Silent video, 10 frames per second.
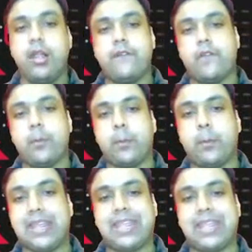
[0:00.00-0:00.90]
for
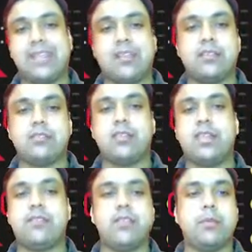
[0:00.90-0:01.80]
making this
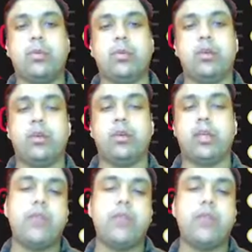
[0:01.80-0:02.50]
DC motor work.